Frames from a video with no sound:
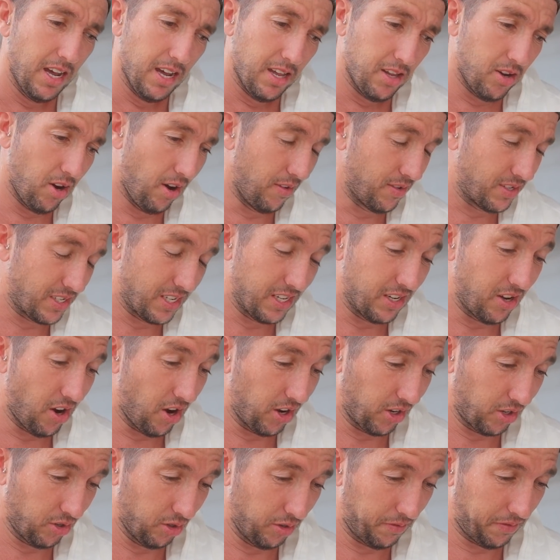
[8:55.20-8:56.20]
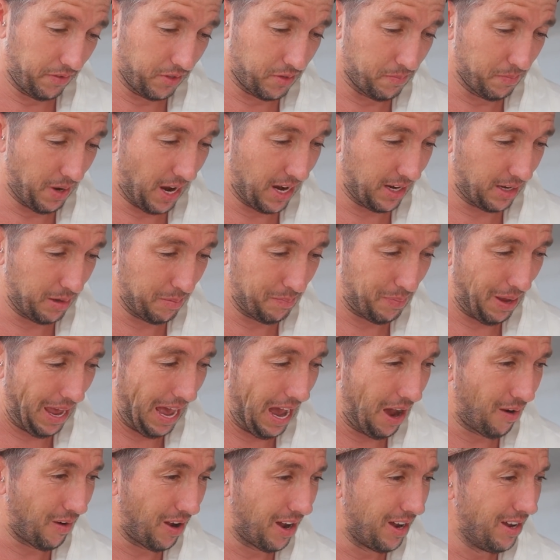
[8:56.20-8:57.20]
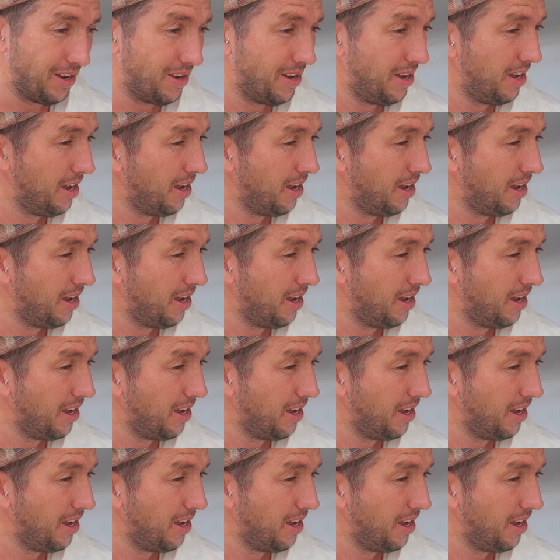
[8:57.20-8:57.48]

They're obviously no good for making power,